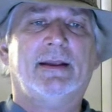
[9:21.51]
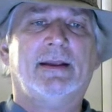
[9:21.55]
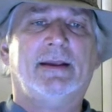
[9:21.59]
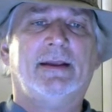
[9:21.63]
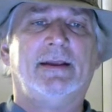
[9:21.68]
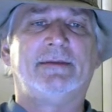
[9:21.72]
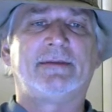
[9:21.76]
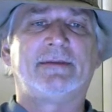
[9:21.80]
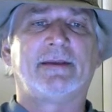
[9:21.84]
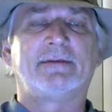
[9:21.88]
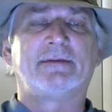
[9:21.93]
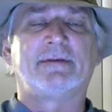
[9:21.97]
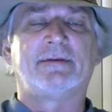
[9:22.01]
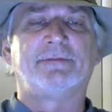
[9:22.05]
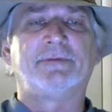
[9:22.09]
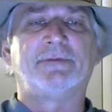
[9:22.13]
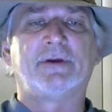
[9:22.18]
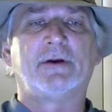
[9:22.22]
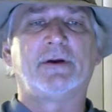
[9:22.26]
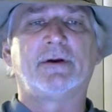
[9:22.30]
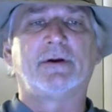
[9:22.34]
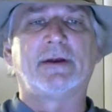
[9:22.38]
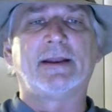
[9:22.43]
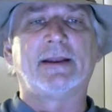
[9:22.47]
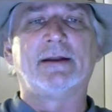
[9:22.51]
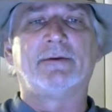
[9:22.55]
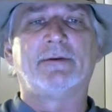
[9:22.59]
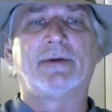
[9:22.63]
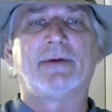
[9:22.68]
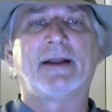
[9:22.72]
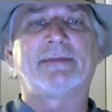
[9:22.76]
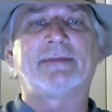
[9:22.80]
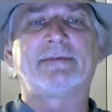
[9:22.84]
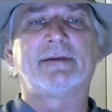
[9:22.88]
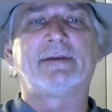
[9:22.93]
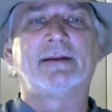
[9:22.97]
He says, "If you're
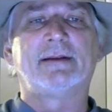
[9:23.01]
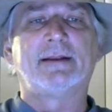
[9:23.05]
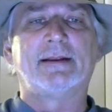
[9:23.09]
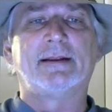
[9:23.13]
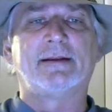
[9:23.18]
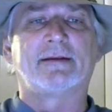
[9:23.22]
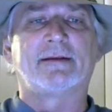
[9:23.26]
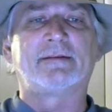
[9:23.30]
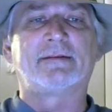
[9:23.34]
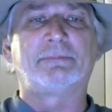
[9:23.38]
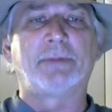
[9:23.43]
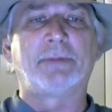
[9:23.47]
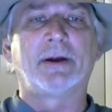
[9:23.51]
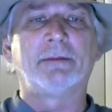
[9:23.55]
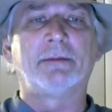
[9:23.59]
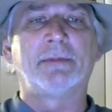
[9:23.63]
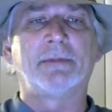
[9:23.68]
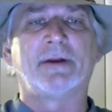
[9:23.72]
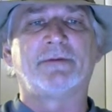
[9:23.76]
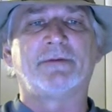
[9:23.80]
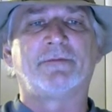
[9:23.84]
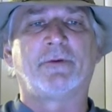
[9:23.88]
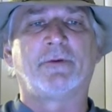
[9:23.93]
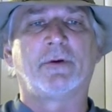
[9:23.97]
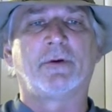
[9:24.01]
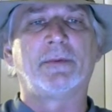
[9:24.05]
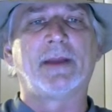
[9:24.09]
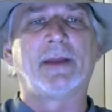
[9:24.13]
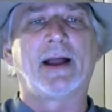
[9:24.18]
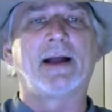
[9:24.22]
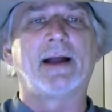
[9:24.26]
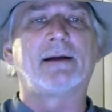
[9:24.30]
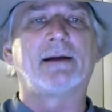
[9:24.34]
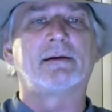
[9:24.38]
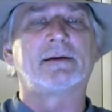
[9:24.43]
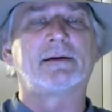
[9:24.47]
interested in experimenting for me,
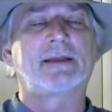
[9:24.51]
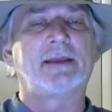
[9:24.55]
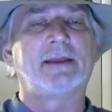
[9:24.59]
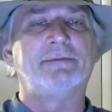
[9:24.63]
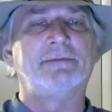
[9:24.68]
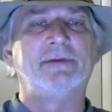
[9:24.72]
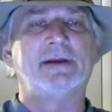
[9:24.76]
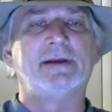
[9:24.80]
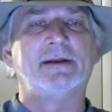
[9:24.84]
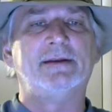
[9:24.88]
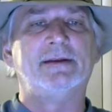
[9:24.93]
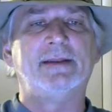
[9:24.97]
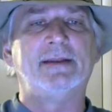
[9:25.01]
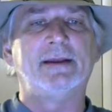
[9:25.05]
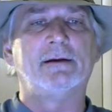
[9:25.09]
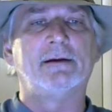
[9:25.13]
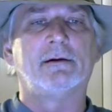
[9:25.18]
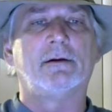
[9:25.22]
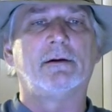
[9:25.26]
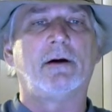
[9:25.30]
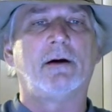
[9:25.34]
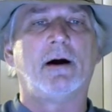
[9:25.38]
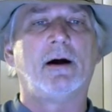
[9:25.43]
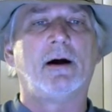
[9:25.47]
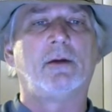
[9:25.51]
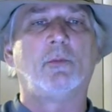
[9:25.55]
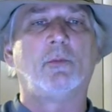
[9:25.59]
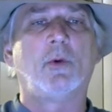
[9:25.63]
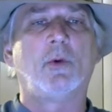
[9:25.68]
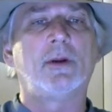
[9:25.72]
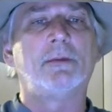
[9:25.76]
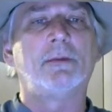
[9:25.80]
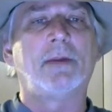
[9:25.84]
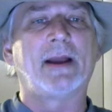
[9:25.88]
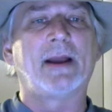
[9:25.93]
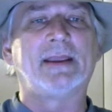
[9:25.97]
I will give you a deal on
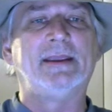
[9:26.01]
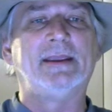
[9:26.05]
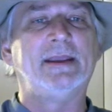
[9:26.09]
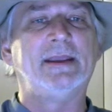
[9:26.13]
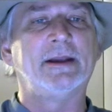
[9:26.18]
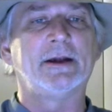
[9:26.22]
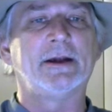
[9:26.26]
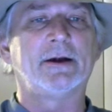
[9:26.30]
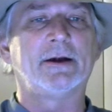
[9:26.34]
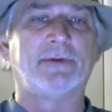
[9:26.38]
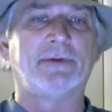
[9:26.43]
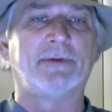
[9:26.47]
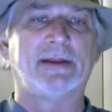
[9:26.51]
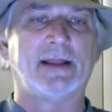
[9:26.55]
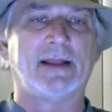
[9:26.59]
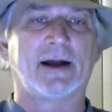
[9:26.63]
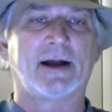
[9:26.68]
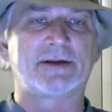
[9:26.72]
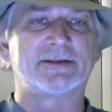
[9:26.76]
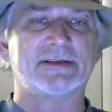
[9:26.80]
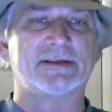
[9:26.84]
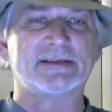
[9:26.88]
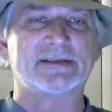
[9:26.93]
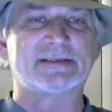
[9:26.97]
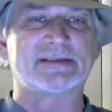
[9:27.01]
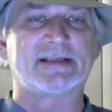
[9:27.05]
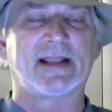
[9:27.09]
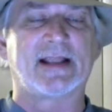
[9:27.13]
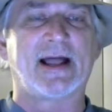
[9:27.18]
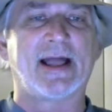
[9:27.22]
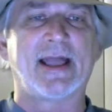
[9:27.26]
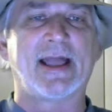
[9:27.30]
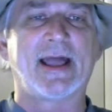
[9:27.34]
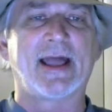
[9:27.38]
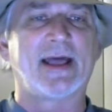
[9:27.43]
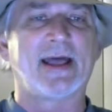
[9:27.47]
one of my gear reductions that
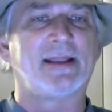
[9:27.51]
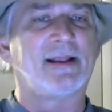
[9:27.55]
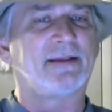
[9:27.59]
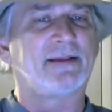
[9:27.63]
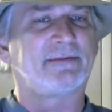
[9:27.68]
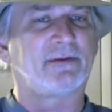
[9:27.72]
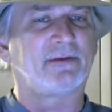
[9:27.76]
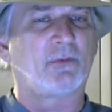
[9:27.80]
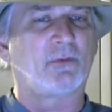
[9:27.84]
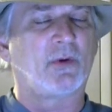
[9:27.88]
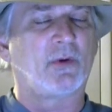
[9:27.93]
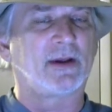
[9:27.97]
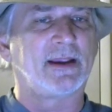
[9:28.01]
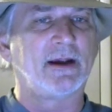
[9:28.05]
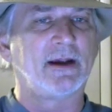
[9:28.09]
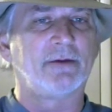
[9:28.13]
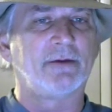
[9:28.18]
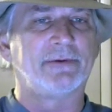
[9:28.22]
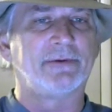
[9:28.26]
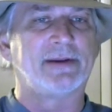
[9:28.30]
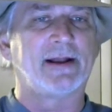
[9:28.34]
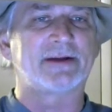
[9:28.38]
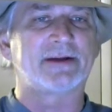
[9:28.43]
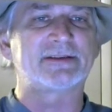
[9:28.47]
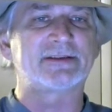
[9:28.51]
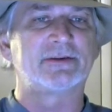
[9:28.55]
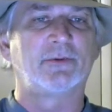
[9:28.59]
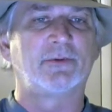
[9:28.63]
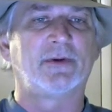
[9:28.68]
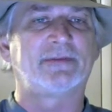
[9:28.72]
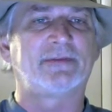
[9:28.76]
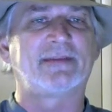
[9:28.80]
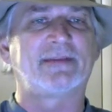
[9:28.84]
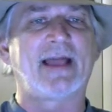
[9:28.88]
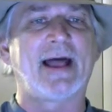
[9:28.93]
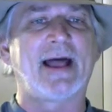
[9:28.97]
I had." And I said, "Well, gear reduction,
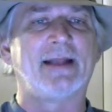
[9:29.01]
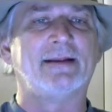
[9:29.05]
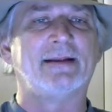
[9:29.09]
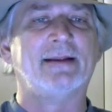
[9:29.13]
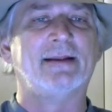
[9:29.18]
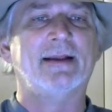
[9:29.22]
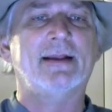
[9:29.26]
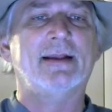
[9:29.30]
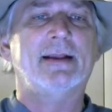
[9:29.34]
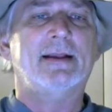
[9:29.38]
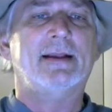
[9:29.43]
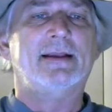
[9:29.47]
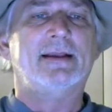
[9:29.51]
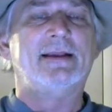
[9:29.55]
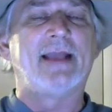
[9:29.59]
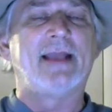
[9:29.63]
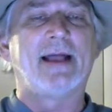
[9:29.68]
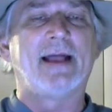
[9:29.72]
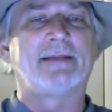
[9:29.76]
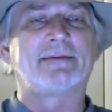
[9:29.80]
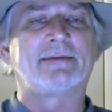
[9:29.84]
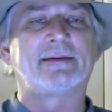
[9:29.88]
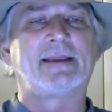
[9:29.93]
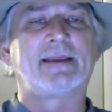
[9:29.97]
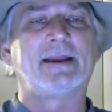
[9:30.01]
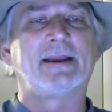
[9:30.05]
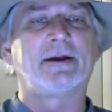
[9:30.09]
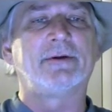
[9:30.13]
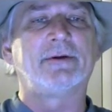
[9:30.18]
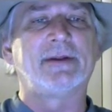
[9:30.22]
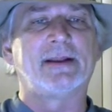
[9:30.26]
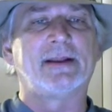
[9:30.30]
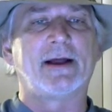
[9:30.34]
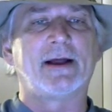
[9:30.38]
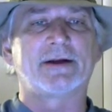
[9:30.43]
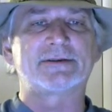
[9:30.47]
what's that?" And he has a gear
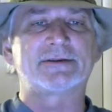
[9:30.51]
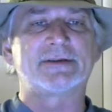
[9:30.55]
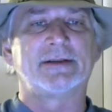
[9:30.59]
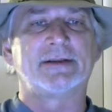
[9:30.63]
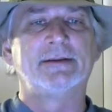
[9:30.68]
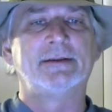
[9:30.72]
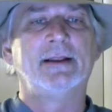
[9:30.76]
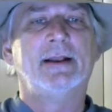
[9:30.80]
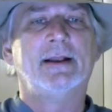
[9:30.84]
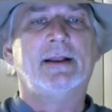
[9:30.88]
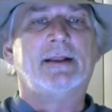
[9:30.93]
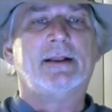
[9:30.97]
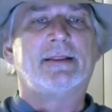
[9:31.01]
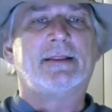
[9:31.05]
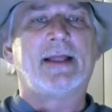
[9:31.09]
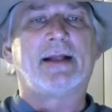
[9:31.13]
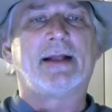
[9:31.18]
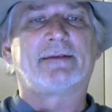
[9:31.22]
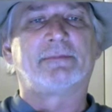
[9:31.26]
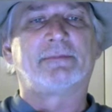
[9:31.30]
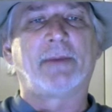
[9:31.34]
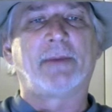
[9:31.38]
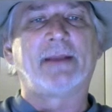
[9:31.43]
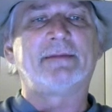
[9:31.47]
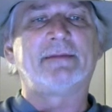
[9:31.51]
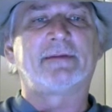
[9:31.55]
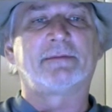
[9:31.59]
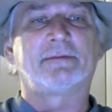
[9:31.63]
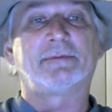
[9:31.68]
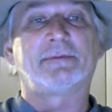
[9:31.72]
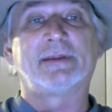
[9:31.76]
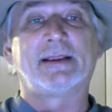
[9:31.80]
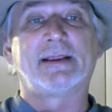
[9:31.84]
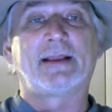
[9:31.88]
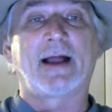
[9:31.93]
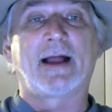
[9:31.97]
reduction that's
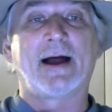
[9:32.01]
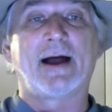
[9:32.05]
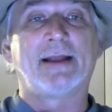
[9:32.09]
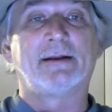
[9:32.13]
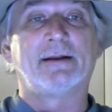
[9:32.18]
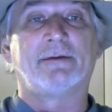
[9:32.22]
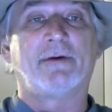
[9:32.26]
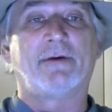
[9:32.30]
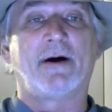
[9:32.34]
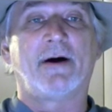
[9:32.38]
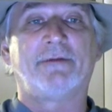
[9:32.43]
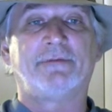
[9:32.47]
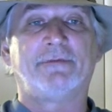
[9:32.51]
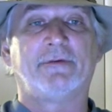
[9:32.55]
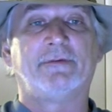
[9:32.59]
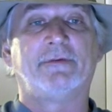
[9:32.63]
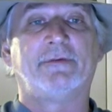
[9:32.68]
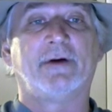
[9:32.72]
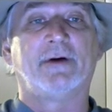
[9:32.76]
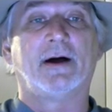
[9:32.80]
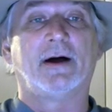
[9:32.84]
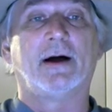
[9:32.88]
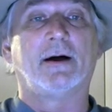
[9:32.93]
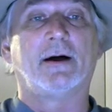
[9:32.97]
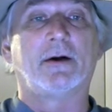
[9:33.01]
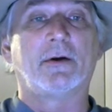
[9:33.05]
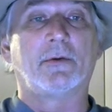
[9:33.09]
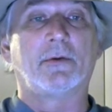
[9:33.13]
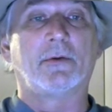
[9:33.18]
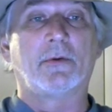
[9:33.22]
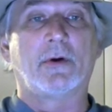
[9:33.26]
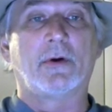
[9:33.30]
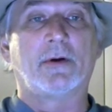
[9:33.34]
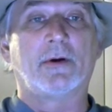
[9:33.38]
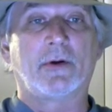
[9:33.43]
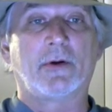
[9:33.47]
basically kind of off of
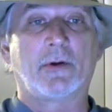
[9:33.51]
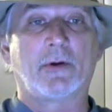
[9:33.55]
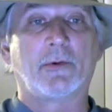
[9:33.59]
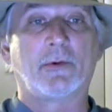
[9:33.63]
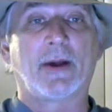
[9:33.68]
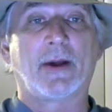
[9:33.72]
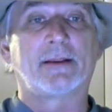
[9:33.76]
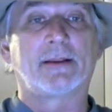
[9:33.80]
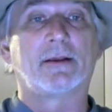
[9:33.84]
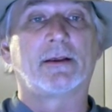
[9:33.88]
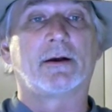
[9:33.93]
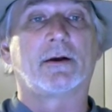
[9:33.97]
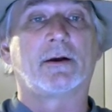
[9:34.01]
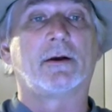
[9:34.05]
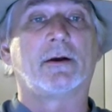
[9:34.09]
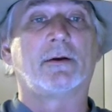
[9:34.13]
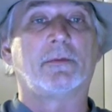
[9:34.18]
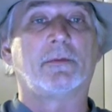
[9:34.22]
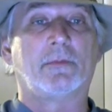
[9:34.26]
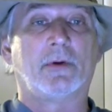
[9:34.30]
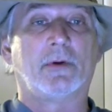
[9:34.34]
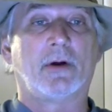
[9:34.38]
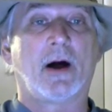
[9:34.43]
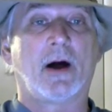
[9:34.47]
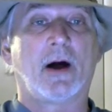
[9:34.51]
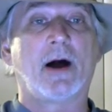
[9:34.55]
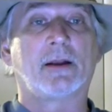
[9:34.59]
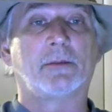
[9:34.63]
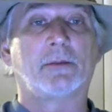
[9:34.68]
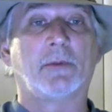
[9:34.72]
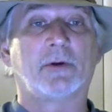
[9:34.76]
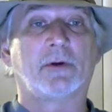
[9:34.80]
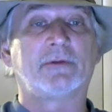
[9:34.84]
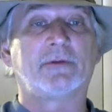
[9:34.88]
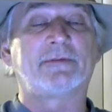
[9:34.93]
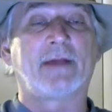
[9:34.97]
a regular Honda
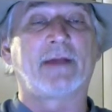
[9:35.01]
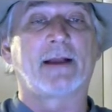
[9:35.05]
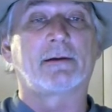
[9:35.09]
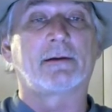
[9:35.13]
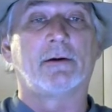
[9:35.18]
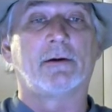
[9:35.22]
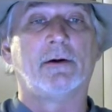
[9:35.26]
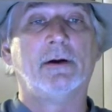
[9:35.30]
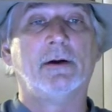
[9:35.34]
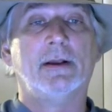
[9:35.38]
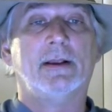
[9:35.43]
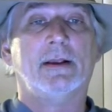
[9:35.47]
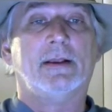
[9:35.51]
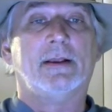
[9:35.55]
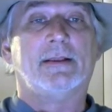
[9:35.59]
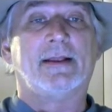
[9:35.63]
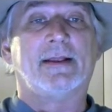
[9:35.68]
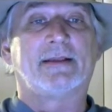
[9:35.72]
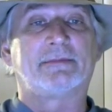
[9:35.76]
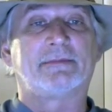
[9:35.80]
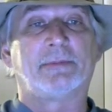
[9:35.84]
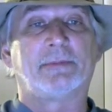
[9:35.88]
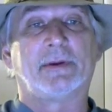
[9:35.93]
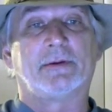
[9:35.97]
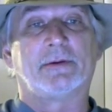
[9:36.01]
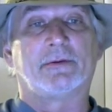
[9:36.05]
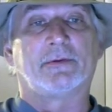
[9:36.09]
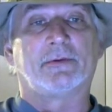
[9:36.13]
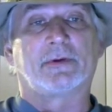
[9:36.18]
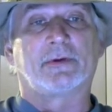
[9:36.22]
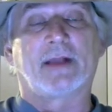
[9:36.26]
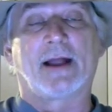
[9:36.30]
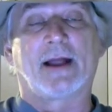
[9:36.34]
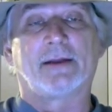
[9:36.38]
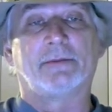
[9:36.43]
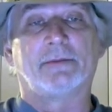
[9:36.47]
motorcycle that's
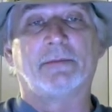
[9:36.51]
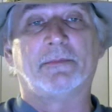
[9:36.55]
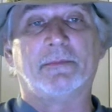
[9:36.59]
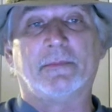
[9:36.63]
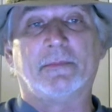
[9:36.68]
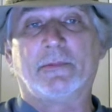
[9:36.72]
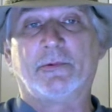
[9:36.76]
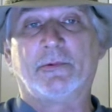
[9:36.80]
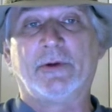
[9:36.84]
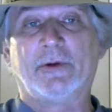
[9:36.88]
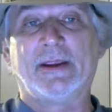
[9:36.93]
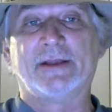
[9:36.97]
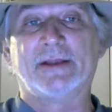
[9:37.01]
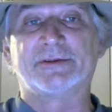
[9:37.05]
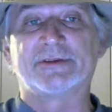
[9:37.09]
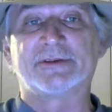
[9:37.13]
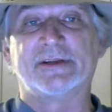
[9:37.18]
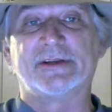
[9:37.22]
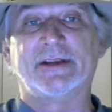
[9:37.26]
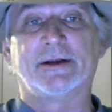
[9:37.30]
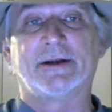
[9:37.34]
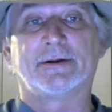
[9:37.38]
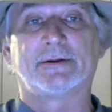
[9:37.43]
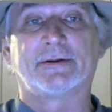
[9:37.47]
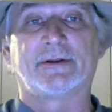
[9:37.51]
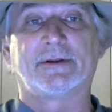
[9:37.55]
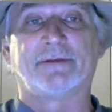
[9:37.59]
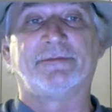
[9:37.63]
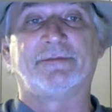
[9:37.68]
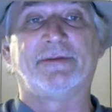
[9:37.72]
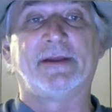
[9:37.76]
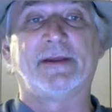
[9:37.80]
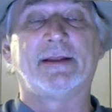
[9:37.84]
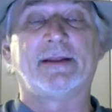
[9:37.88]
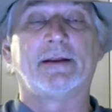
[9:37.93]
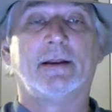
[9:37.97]
been kind of re-engineered to
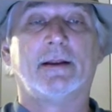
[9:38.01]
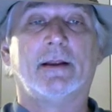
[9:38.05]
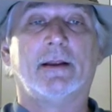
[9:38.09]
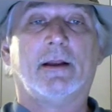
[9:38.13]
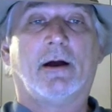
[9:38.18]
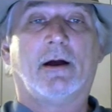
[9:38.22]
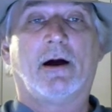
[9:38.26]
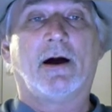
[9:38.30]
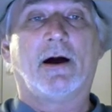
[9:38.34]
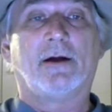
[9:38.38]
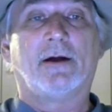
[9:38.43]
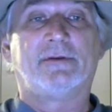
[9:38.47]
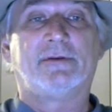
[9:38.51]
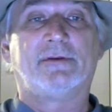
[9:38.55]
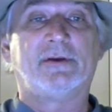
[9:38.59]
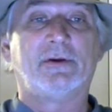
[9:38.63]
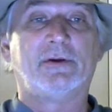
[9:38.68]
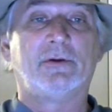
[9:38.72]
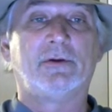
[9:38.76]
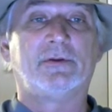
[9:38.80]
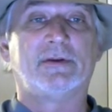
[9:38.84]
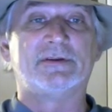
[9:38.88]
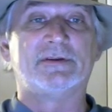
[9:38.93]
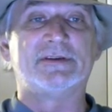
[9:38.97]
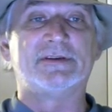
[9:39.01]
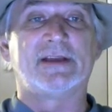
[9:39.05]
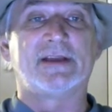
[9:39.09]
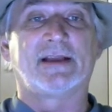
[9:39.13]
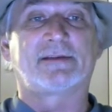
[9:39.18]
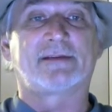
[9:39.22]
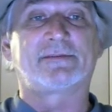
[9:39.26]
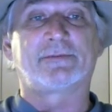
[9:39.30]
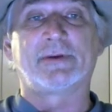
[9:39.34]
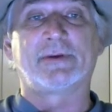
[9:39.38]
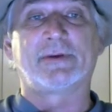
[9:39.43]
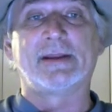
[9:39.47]
fit onto the
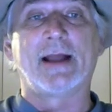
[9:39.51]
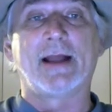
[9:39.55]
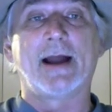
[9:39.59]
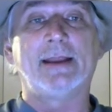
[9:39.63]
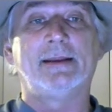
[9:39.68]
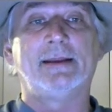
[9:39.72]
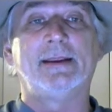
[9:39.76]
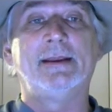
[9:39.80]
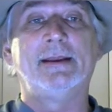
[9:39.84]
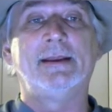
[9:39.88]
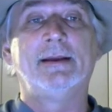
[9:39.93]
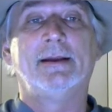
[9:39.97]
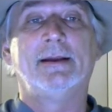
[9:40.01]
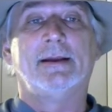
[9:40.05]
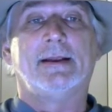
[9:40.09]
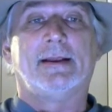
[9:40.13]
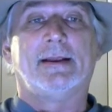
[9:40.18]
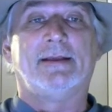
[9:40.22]
GX390.